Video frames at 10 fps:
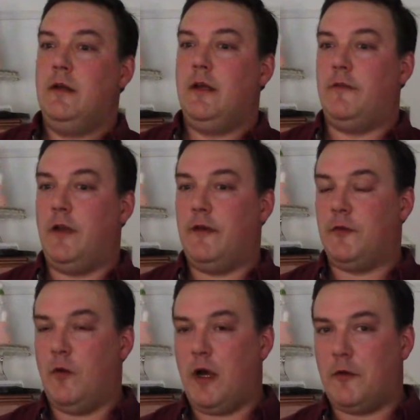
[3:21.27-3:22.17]
If you have to
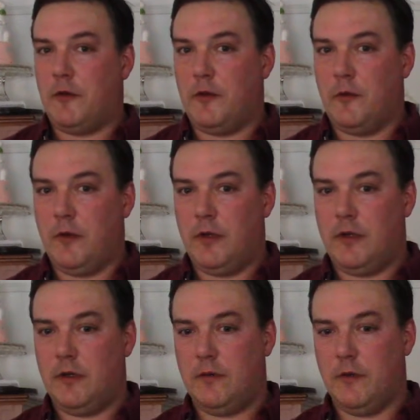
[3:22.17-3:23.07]
walk with your
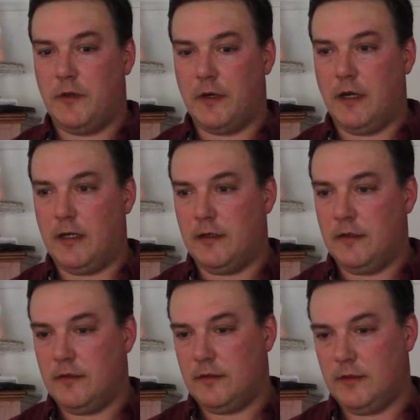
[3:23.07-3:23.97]
gun,
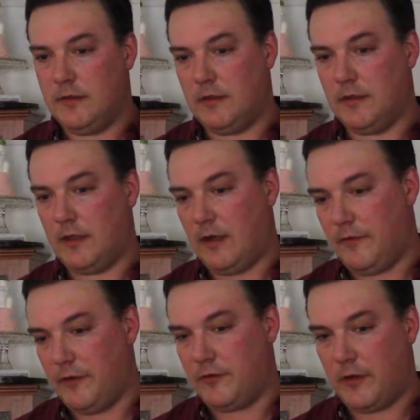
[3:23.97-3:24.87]
you
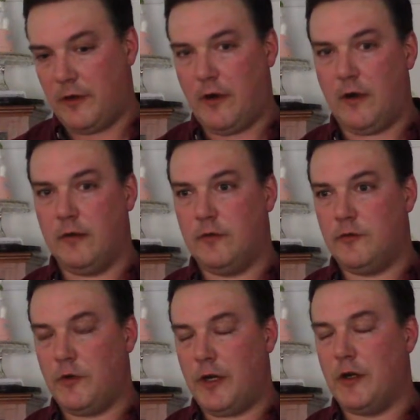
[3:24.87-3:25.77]
cover the
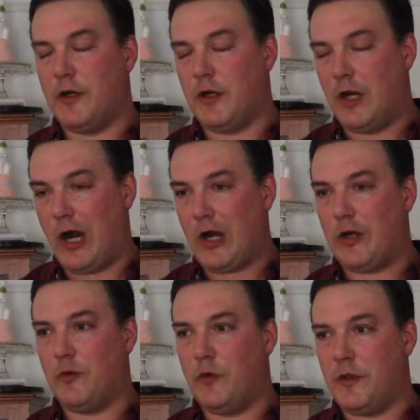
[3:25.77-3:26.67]
trigger
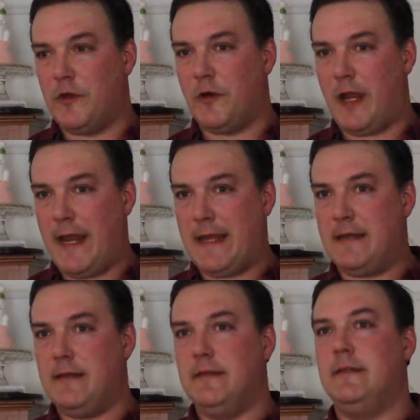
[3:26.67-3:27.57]
guard with your
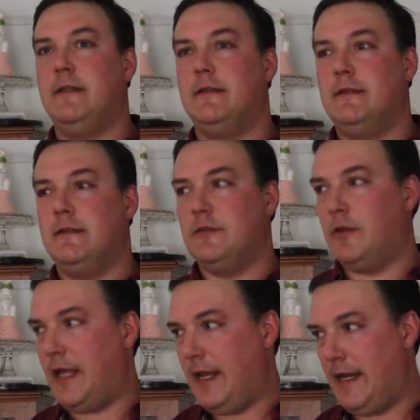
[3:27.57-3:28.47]
hand so
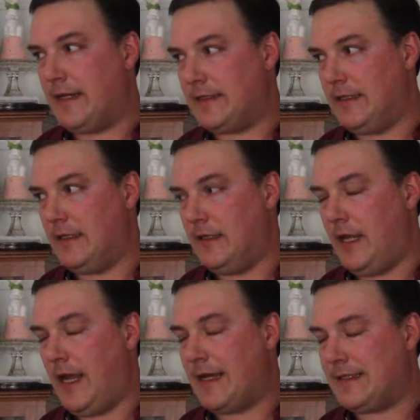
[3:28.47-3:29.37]
it can't
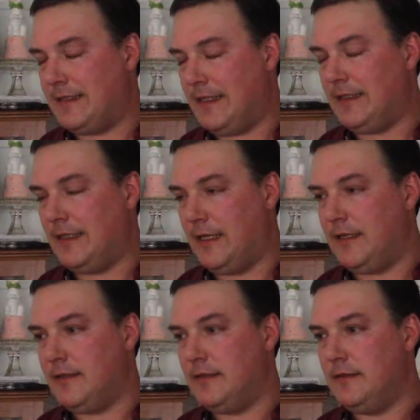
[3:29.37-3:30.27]
accidentally
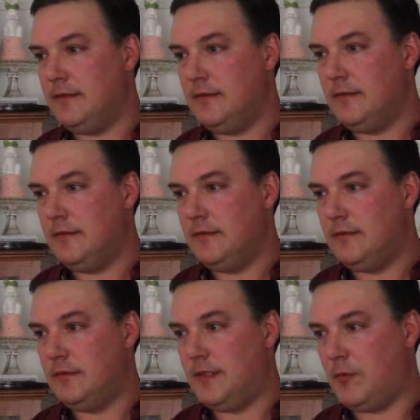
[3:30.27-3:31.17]
get
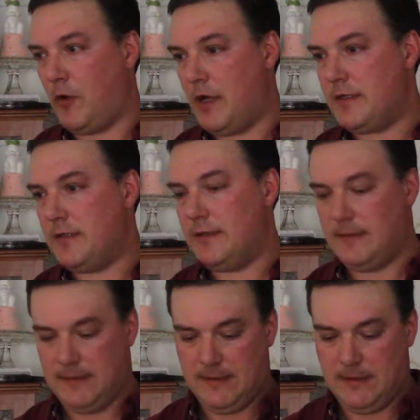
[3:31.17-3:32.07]
depressed,
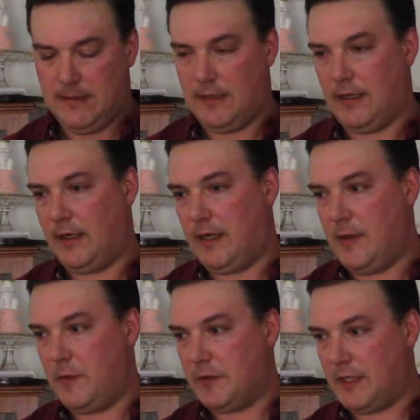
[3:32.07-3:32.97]
and
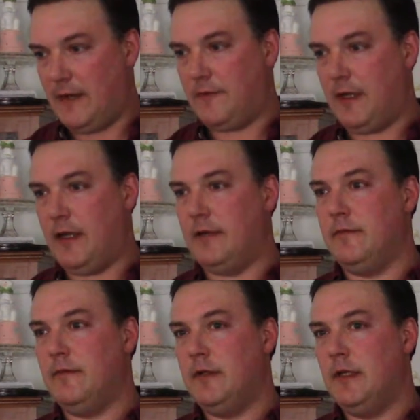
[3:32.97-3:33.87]
keep your safety on.
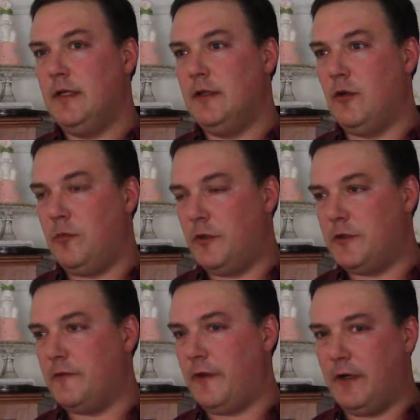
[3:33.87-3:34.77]
Don't put
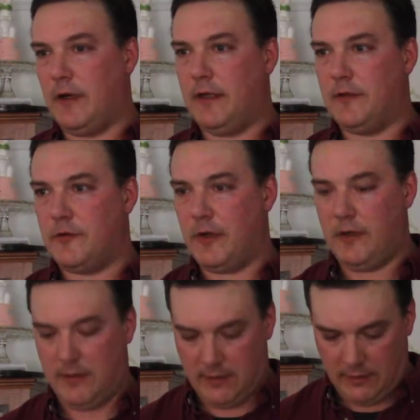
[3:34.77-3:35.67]
your finger on the
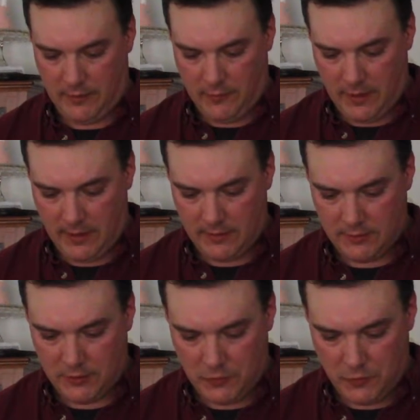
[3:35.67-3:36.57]
trigger until you're ready to
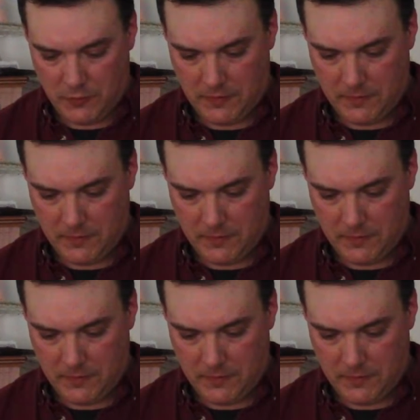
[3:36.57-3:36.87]
shoot.